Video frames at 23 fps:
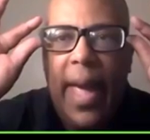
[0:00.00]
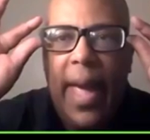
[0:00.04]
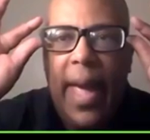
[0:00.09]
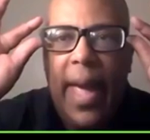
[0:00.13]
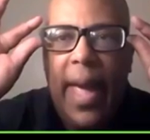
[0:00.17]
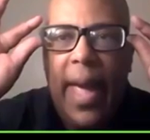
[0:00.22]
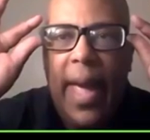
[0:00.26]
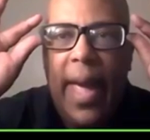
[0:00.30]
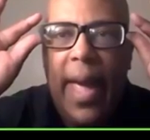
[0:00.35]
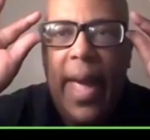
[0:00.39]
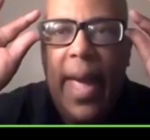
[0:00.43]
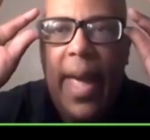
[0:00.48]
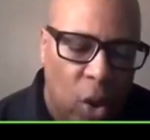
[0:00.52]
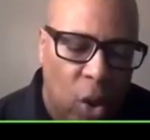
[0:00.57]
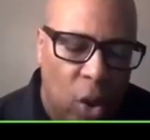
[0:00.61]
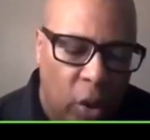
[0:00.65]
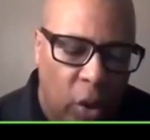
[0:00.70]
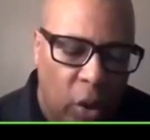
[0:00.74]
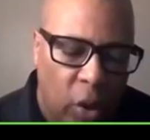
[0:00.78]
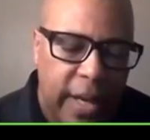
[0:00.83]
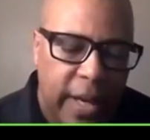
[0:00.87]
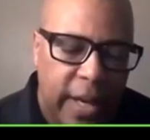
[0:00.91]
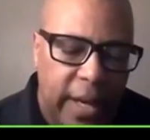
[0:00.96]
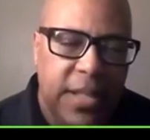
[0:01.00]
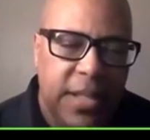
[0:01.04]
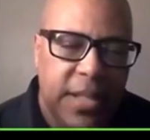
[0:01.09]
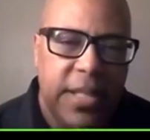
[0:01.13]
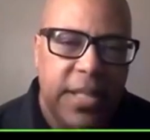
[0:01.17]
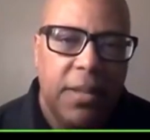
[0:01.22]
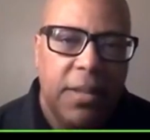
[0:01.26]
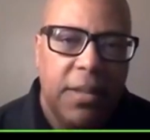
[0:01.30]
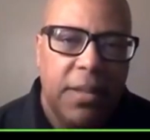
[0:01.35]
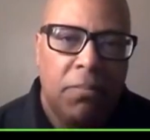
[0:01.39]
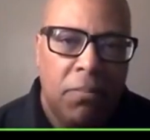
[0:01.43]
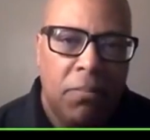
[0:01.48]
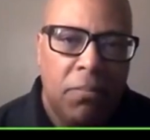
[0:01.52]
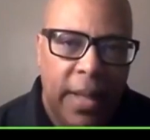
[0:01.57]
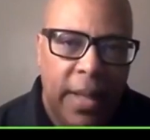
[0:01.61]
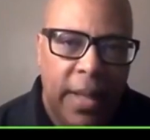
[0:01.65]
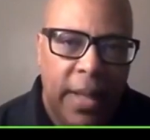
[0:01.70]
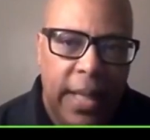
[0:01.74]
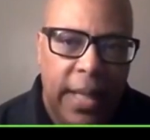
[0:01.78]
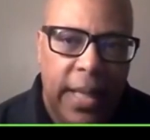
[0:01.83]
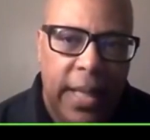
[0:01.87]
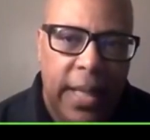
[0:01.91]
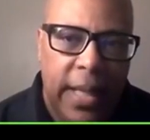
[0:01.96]
Now, people may say, well, what does
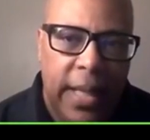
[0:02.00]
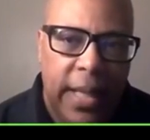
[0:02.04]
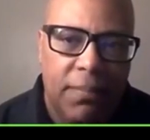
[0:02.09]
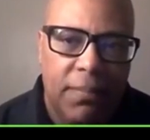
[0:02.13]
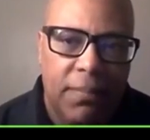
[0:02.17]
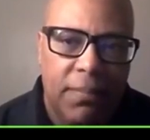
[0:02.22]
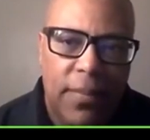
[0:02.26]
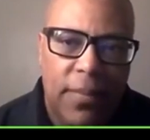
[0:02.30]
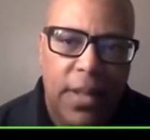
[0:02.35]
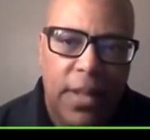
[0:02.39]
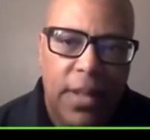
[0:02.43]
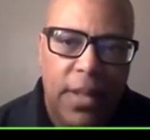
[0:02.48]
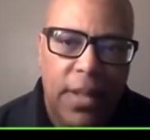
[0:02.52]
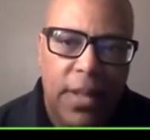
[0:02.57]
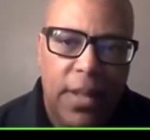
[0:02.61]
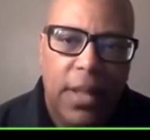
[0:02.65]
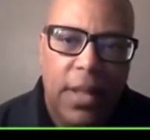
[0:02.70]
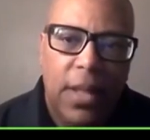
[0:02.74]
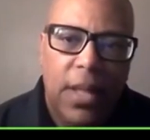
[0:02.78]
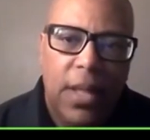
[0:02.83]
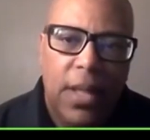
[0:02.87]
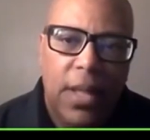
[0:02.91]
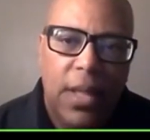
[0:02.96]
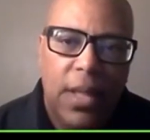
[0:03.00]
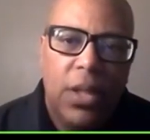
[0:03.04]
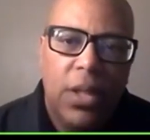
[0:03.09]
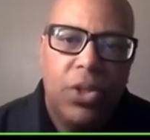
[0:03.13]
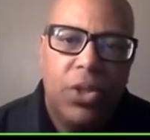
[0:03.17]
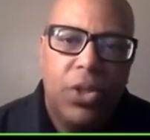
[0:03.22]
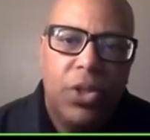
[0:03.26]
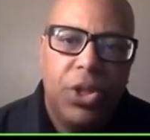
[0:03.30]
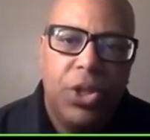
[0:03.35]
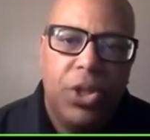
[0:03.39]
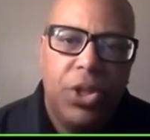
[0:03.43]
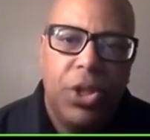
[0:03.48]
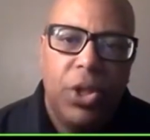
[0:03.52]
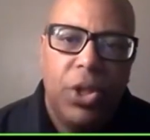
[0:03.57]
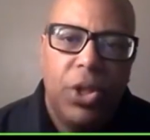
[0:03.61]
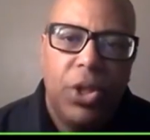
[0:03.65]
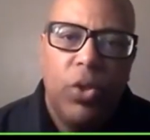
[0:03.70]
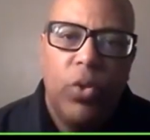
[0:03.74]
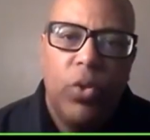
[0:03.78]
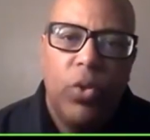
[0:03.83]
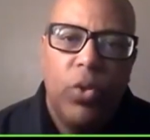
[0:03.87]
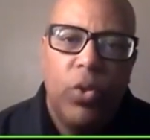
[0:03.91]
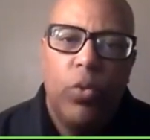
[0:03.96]
that mean, Bishop? God has
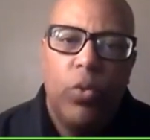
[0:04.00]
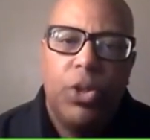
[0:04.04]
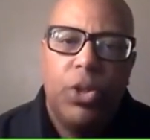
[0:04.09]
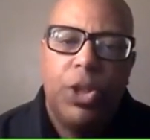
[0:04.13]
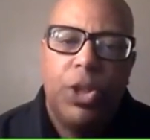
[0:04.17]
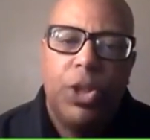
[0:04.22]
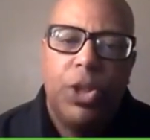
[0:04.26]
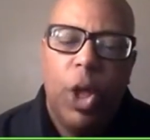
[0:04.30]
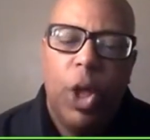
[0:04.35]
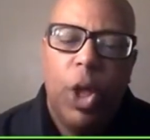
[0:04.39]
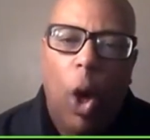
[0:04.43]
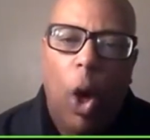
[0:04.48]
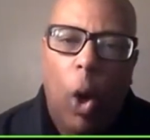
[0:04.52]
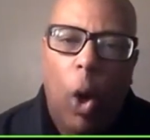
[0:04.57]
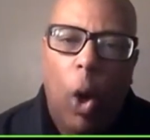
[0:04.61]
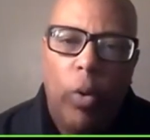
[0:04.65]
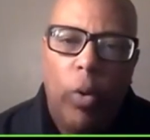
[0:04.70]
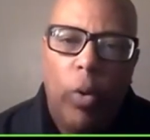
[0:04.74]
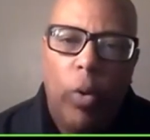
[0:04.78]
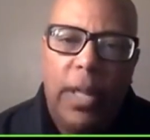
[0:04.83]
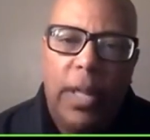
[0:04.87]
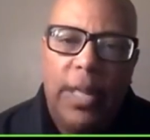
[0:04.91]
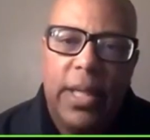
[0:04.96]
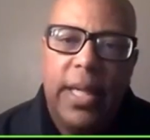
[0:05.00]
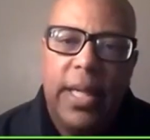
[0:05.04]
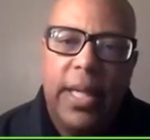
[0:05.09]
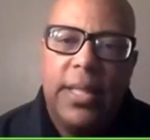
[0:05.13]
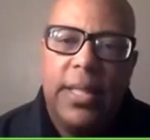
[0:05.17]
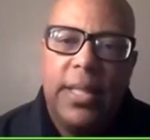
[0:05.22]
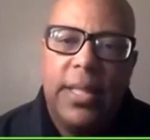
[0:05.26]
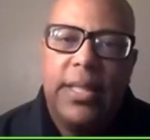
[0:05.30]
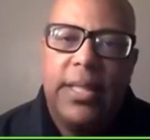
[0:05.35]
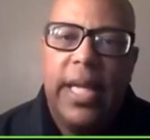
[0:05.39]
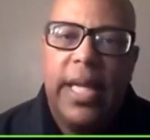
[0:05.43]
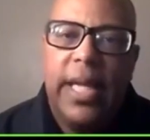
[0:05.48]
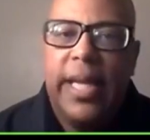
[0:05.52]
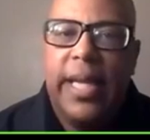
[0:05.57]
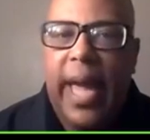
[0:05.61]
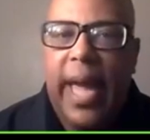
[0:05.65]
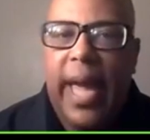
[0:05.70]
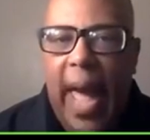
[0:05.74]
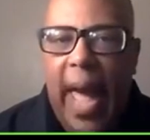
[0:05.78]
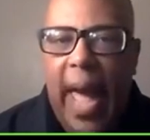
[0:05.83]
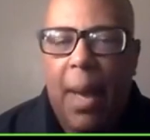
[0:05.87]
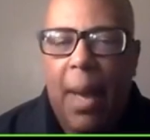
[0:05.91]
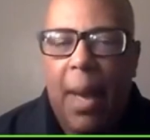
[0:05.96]
anointed me
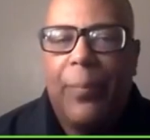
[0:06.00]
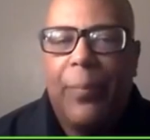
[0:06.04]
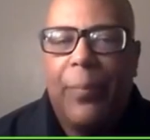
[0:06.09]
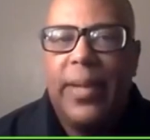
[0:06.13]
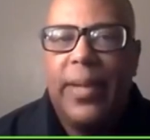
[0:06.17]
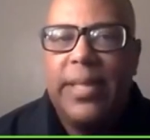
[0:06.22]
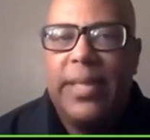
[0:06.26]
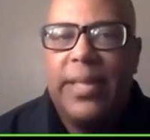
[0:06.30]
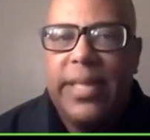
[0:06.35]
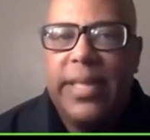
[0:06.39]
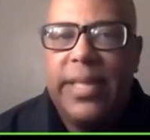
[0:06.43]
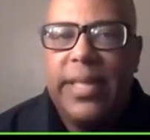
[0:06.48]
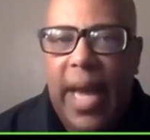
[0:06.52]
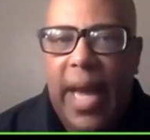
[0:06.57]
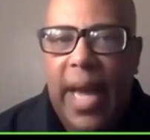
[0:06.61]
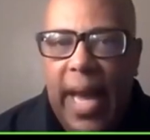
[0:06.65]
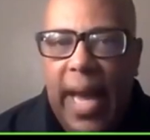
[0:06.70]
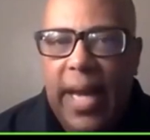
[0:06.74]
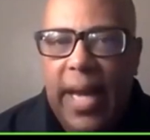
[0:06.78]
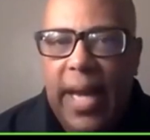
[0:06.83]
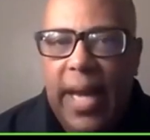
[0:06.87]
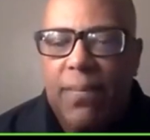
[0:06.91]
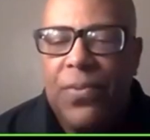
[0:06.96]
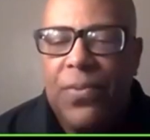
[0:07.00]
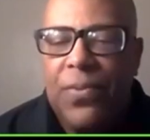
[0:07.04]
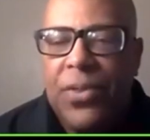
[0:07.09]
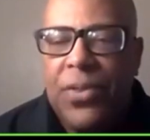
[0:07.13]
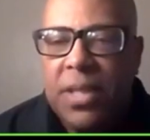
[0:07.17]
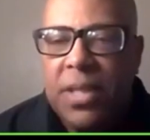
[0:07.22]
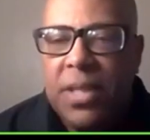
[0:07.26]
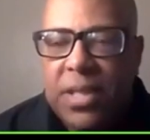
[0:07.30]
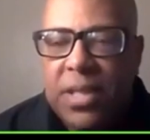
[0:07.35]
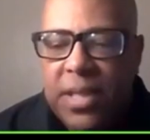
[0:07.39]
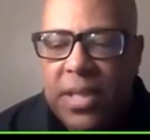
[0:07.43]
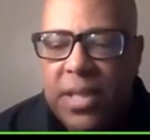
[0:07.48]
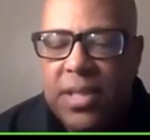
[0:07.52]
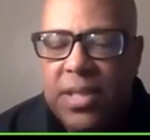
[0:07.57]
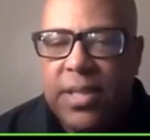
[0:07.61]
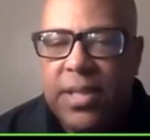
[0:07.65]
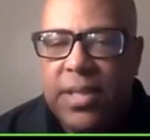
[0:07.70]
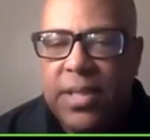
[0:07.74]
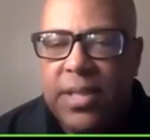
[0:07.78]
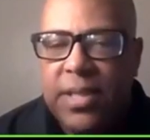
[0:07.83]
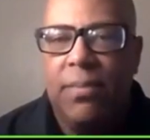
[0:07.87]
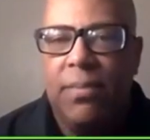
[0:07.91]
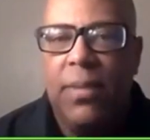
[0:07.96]
to totally
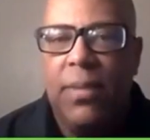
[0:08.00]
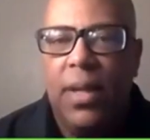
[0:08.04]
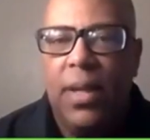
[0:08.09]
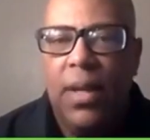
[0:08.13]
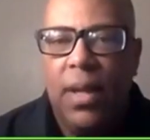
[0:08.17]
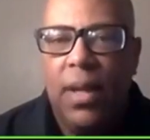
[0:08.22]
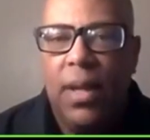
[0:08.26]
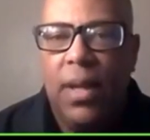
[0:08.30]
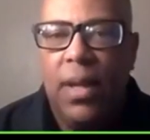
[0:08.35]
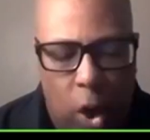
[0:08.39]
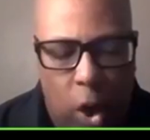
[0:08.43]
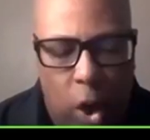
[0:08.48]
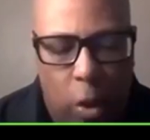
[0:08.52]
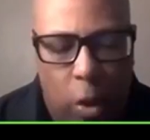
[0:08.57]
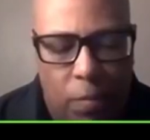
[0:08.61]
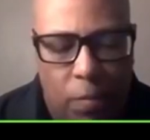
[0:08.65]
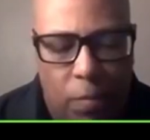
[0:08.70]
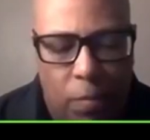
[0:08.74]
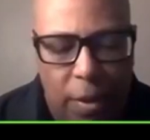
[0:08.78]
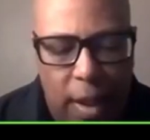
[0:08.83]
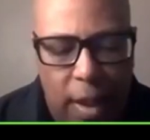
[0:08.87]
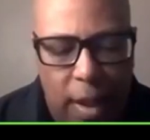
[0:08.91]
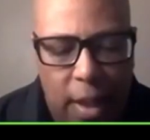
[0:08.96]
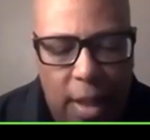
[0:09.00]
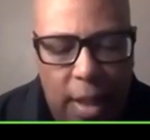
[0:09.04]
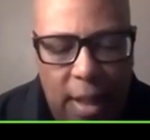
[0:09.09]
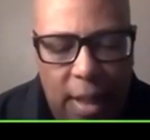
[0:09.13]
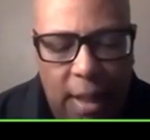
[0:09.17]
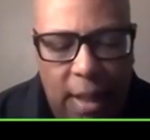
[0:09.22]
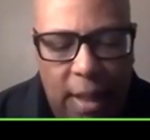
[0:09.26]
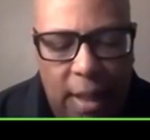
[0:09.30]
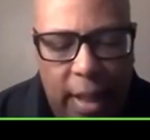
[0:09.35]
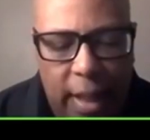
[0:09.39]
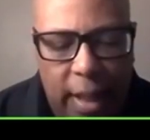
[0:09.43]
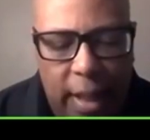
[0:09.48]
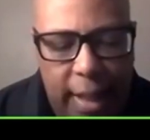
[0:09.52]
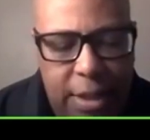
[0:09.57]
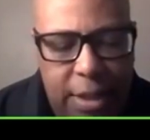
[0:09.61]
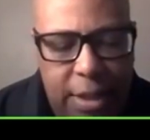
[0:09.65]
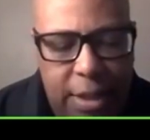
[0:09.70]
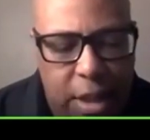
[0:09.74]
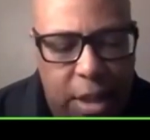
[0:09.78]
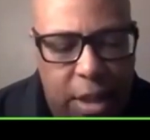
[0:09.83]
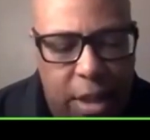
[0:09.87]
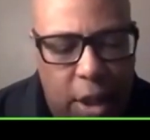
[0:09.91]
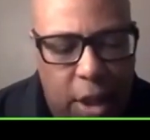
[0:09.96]
decapitate the system of darkness.
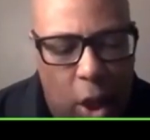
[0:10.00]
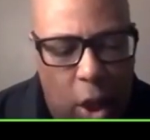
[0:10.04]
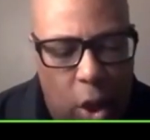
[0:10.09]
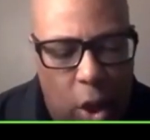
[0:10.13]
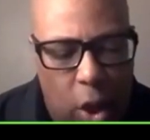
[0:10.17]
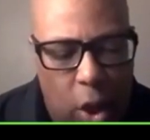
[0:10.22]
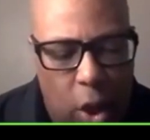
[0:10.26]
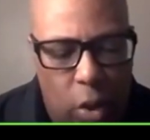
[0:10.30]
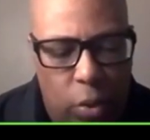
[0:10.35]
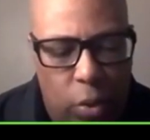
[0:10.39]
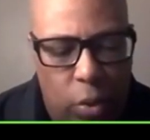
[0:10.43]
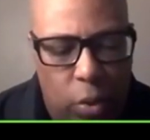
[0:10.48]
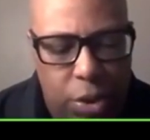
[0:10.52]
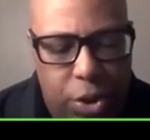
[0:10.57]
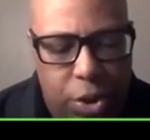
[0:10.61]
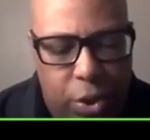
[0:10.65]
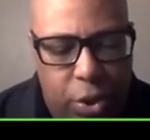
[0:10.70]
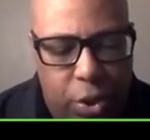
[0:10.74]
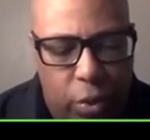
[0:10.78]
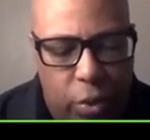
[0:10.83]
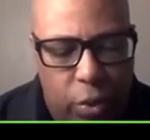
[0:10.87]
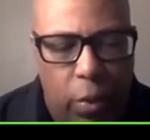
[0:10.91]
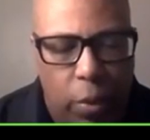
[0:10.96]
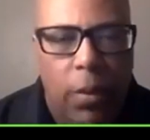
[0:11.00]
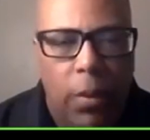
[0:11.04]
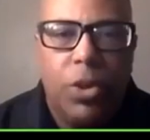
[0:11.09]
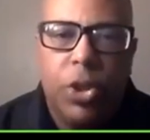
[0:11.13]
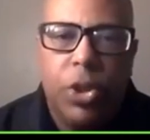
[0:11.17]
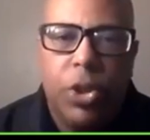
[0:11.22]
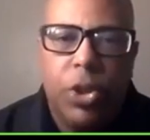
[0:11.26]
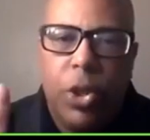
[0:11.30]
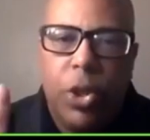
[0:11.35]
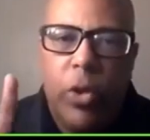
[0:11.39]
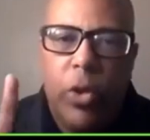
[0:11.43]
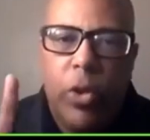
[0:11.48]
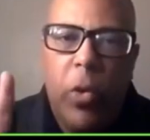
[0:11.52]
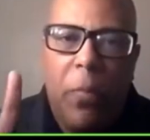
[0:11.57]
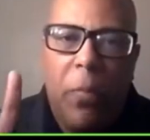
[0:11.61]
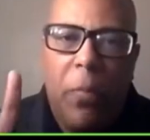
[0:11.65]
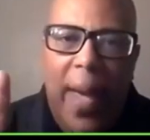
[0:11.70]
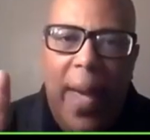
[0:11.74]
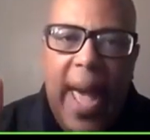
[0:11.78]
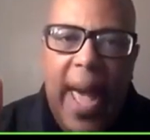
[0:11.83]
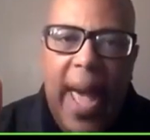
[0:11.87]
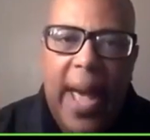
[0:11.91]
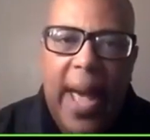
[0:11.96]
So Let's go
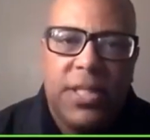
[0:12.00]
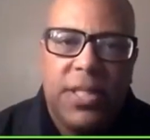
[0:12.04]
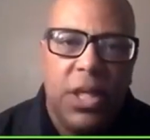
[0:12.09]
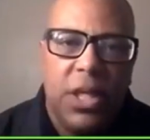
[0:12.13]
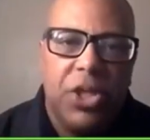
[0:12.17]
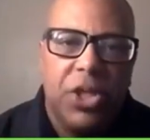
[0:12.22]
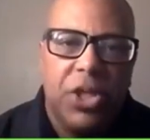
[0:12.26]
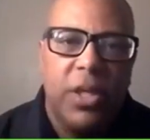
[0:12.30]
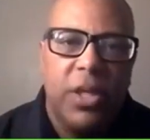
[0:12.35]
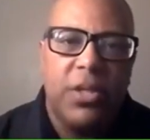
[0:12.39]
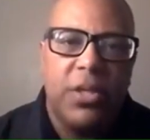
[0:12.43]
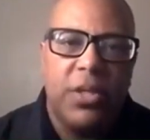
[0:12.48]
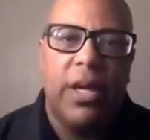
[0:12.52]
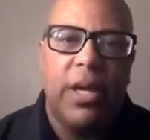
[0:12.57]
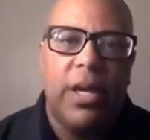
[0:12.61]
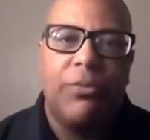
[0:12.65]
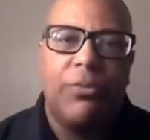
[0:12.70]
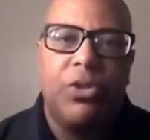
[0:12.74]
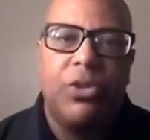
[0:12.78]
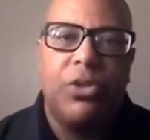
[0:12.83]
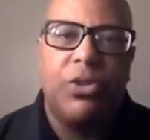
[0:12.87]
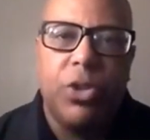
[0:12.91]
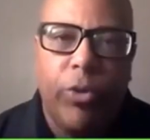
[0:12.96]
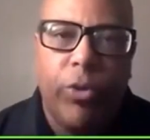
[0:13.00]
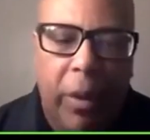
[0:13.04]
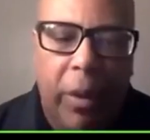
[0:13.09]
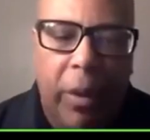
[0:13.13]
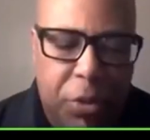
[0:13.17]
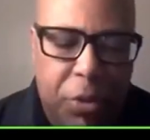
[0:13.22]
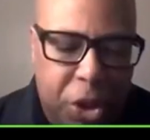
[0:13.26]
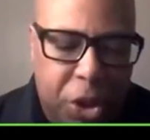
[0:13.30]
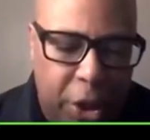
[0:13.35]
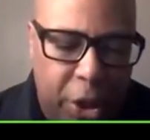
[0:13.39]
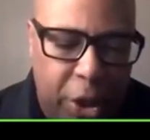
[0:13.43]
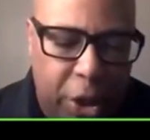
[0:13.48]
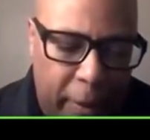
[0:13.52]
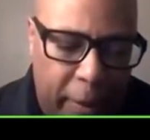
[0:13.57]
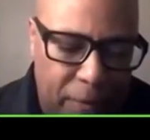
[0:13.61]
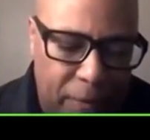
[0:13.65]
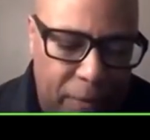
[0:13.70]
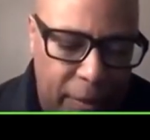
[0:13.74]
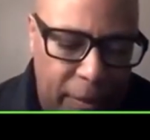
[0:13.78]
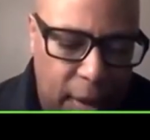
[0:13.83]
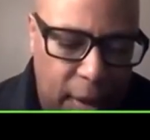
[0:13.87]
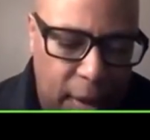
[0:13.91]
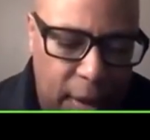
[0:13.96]
to two passages of
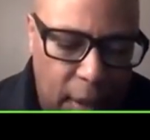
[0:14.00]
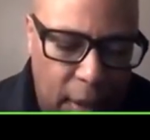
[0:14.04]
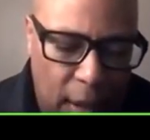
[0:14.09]
scripture.